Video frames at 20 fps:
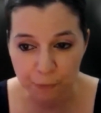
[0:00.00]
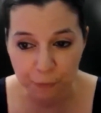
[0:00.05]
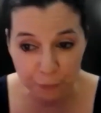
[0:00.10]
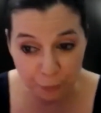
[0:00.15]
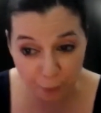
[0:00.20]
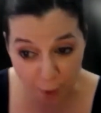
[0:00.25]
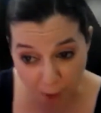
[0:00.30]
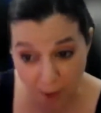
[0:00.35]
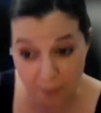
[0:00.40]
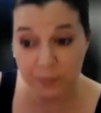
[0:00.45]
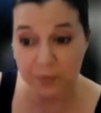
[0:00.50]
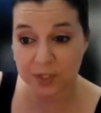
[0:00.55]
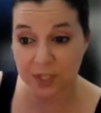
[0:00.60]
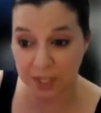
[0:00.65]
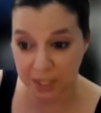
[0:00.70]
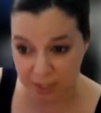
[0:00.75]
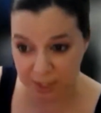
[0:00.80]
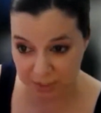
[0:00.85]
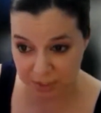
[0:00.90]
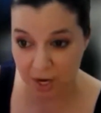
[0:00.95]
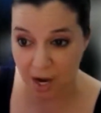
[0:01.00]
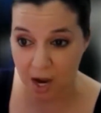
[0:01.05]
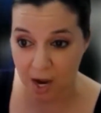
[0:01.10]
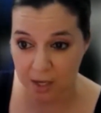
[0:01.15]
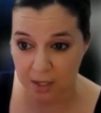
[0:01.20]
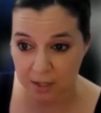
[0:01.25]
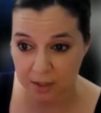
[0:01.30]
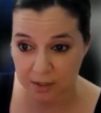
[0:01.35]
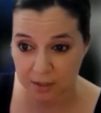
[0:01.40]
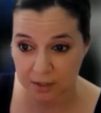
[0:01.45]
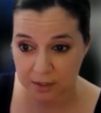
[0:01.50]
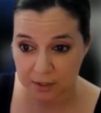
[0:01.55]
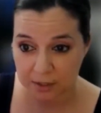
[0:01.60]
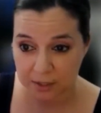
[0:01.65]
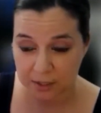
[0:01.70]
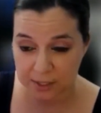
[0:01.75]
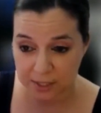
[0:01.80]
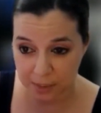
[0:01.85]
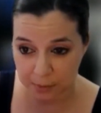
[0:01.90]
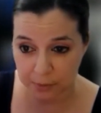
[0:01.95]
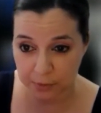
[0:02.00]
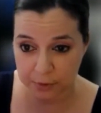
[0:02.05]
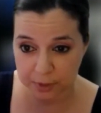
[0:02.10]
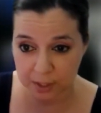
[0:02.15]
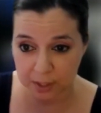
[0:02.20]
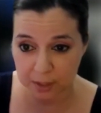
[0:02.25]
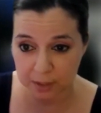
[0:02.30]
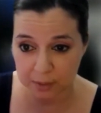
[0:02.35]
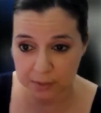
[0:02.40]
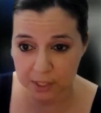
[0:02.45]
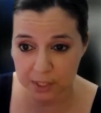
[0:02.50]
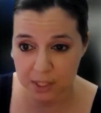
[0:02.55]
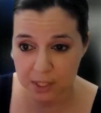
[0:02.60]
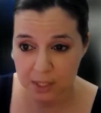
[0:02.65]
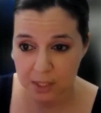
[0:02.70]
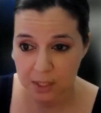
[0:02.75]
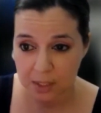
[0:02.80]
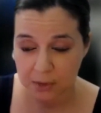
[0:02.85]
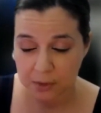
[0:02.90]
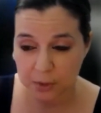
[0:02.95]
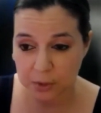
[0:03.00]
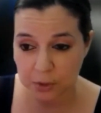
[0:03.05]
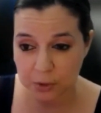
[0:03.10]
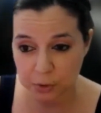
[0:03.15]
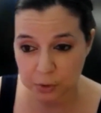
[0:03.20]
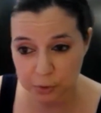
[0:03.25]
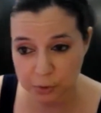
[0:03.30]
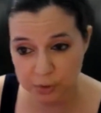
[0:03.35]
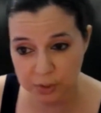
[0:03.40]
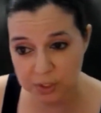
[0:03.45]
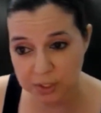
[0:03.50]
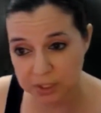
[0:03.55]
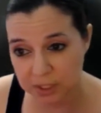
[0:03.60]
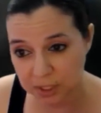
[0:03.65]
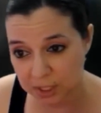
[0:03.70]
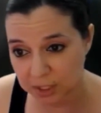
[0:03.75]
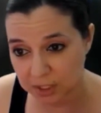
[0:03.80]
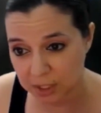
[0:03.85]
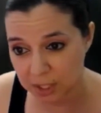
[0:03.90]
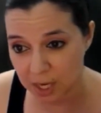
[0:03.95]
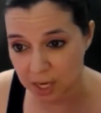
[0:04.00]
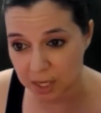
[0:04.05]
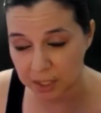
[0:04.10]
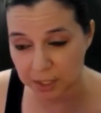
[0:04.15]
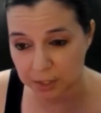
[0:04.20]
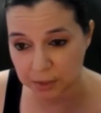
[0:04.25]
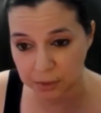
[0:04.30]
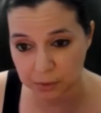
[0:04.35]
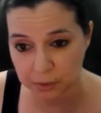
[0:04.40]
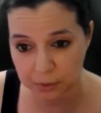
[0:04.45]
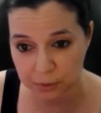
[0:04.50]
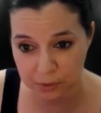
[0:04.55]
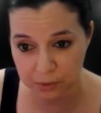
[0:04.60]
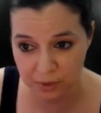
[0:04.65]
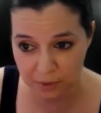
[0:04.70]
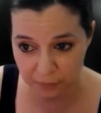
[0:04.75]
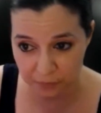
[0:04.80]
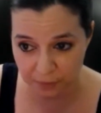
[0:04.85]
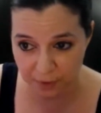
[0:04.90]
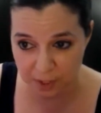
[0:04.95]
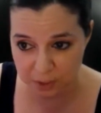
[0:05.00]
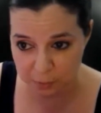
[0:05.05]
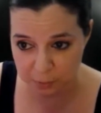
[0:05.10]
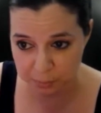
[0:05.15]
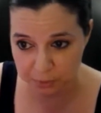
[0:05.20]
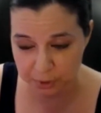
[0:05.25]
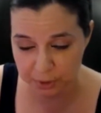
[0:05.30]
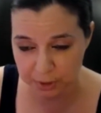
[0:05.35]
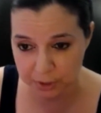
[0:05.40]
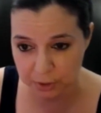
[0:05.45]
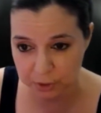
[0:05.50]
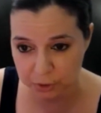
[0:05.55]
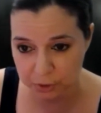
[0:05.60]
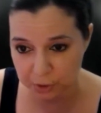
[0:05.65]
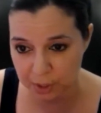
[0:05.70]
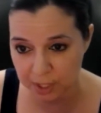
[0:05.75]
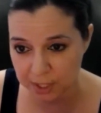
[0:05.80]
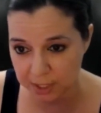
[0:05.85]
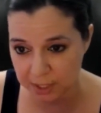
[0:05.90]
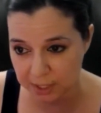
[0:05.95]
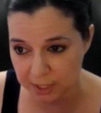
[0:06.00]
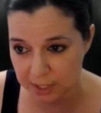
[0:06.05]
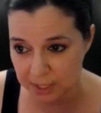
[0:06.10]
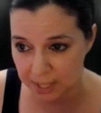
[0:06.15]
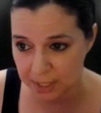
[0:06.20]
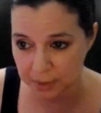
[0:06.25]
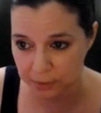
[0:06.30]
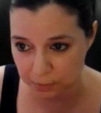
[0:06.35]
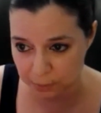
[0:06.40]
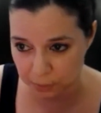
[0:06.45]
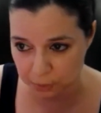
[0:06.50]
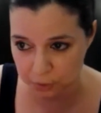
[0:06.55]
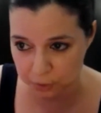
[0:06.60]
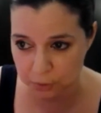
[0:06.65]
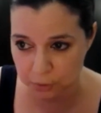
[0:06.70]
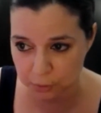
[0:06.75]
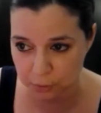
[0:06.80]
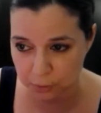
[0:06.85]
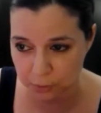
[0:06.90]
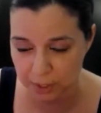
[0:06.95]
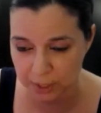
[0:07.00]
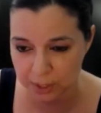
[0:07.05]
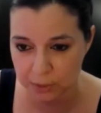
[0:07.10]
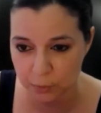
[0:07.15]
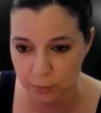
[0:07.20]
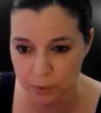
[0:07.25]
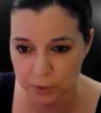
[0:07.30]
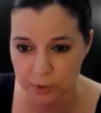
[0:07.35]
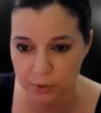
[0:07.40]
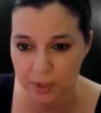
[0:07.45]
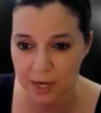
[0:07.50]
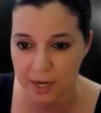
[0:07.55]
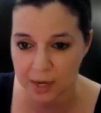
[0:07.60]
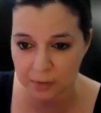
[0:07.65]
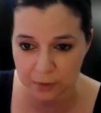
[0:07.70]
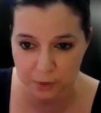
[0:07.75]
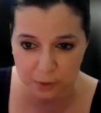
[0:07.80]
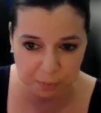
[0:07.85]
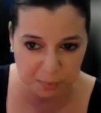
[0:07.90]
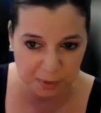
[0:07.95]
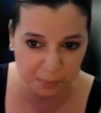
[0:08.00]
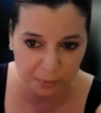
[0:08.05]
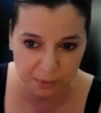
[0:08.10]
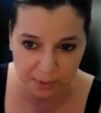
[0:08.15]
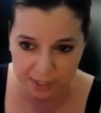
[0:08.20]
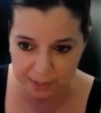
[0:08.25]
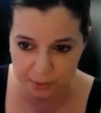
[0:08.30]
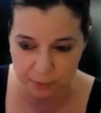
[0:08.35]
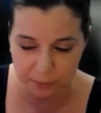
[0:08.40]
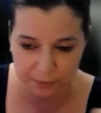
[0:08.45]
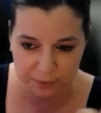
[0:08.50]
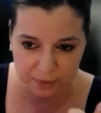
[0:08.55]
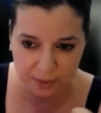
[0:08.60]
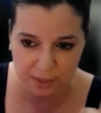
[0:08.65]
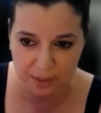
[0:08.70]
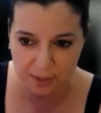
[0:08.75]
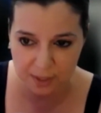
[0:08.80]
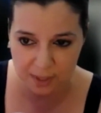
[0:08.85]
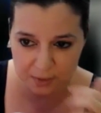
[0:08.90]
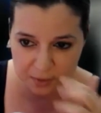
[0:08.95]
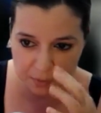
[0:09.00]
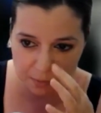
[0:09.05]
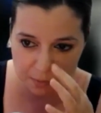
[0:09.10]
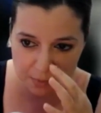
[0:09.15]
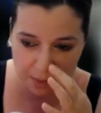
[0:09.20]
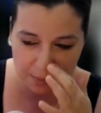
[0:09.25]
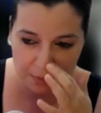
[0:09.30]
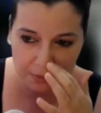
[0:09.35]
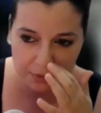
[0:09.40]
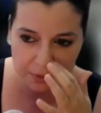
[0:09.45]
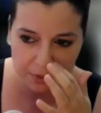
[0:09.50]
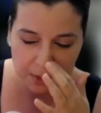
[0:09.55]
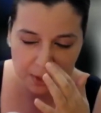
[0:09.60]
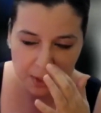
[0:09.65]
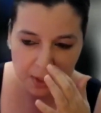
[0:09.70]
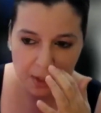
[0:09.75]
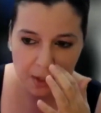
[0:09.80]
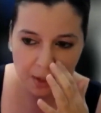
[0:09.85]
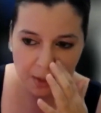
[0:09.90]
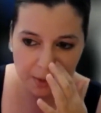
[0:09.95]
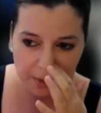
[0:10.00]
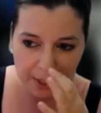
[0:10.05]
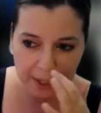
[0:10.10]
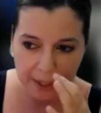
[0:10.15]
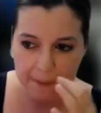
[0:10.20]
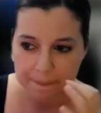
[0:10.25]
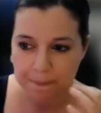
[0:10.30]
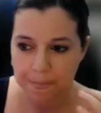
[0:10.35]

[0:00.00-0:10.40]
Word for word: from TikTok. Is that what you're telling me? So you're using TikTok and you're using Facebook and you're trying to connect the two and you're wondering how these people got over ten thousand members. Okay.